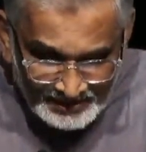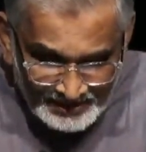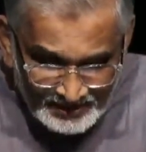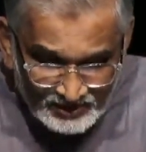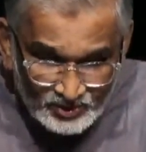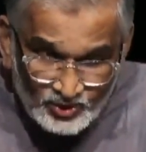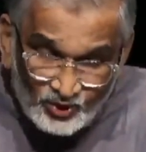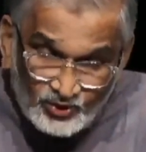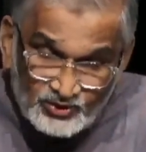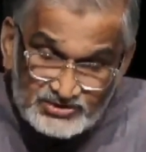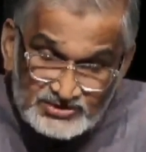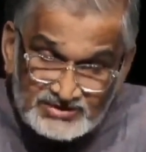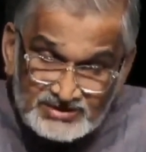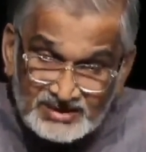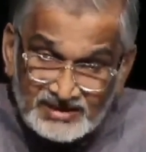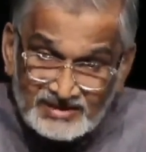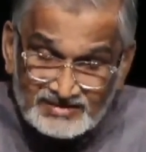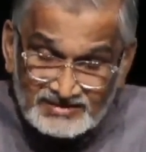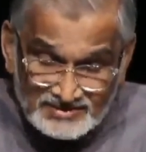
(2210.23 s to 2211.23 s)
In those
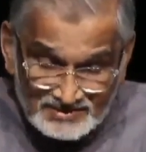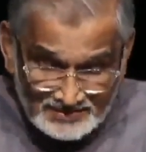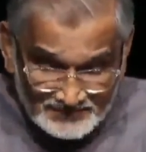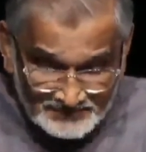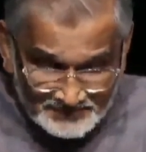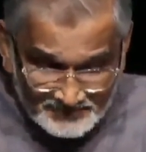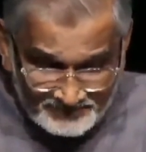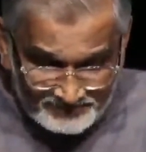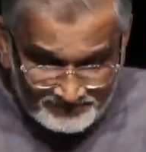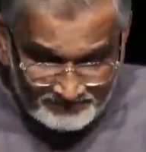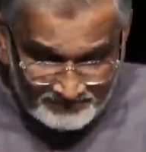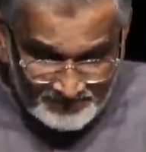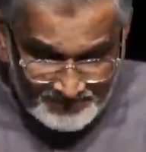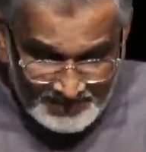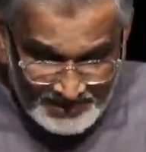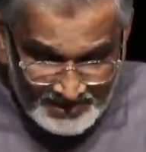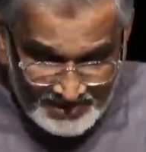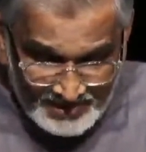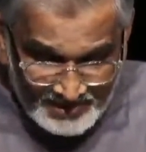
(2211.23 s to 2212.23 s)
days,
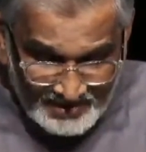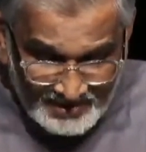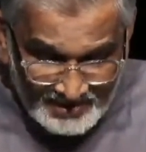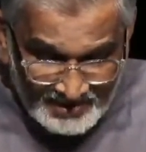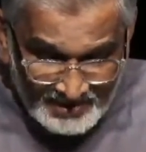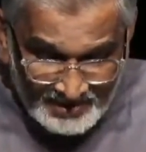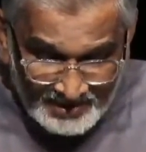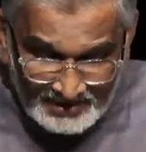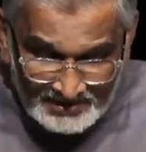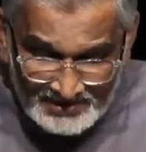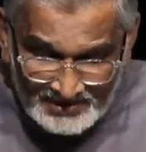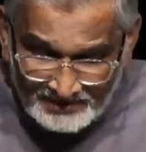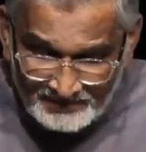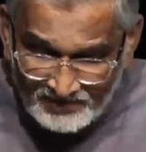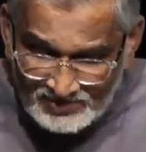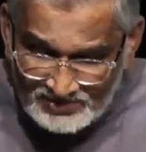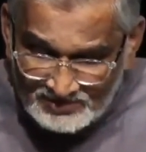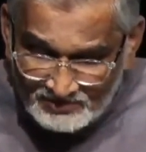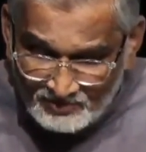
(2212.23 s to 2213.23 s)
khadi
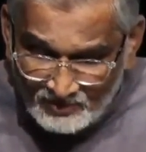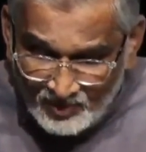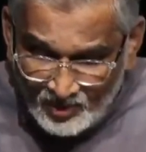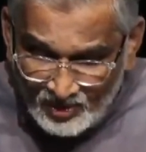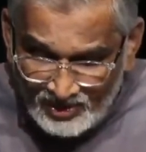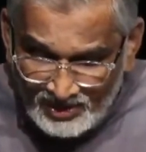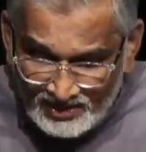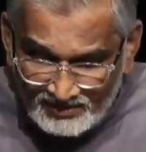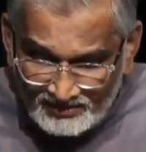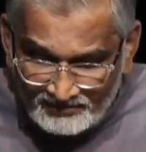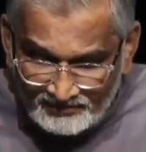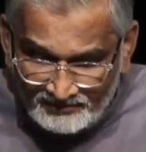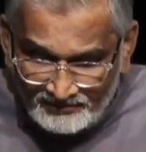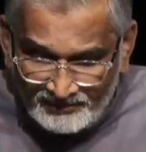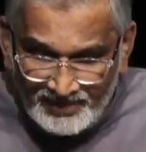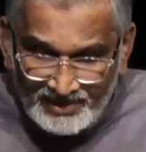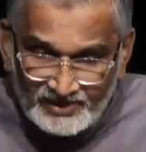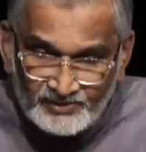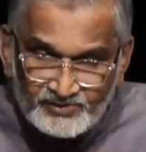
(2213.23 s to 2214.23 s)
was a moral
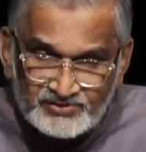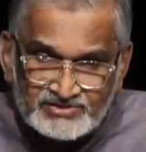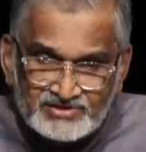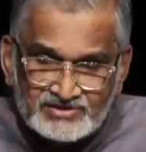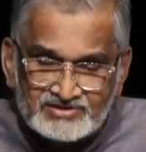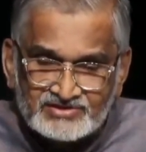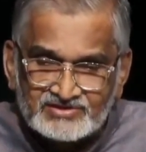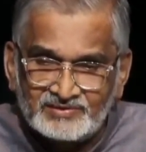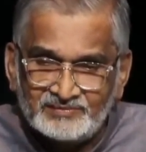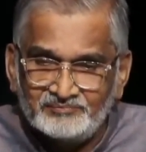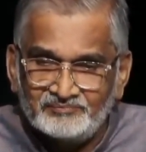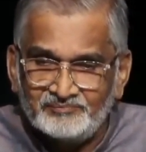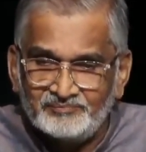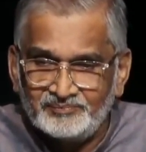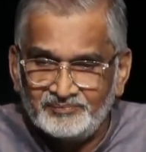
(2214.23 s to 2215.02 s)
value system.